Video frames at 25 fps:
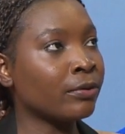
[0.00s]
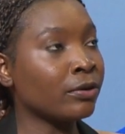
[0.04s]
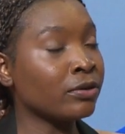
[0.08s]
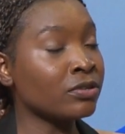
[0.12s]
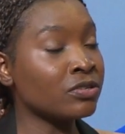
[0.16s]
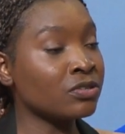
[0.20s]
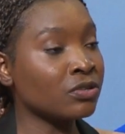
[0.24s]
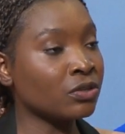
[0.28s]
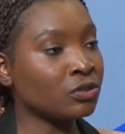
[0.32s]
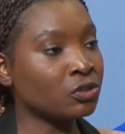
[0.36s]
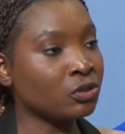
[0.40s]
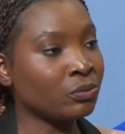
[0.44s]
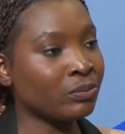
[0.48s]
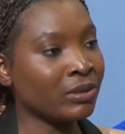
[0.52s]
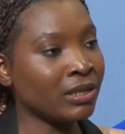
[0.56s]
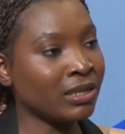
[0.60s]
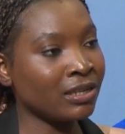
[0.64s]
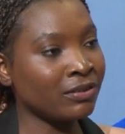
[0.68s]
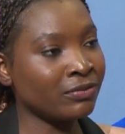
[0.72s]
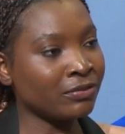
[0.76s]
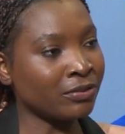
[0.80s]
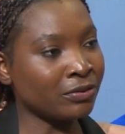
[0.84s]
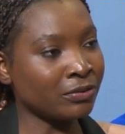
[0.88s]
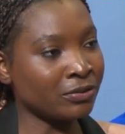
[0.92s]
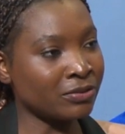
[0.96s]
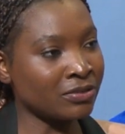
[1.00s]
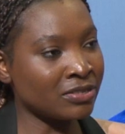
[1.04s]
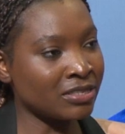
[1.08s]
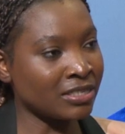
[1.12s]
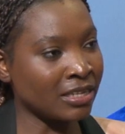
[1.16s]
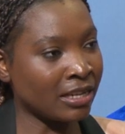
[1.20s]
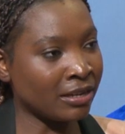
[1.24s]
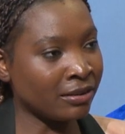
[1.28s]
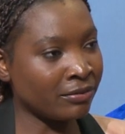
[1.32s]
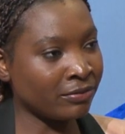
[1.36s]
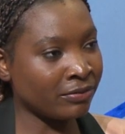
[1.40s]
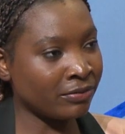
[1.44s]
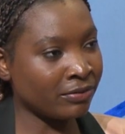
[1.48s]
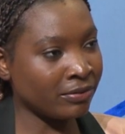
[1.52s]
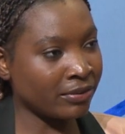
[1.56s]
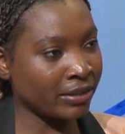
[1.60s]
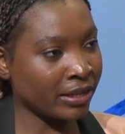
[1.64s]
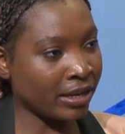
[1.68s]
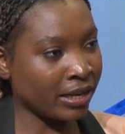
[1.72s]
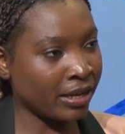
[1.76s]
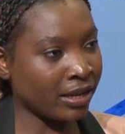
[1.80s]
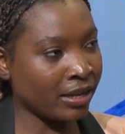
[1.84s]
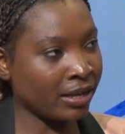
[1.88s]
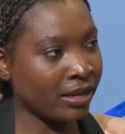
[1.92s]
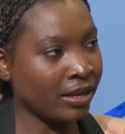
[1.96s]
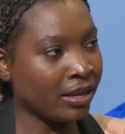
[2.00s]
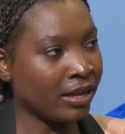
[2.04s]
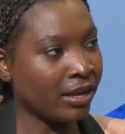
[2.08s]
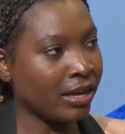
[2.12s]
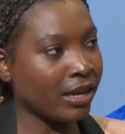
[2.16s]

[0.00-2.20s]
also to believe in yourself, yeah,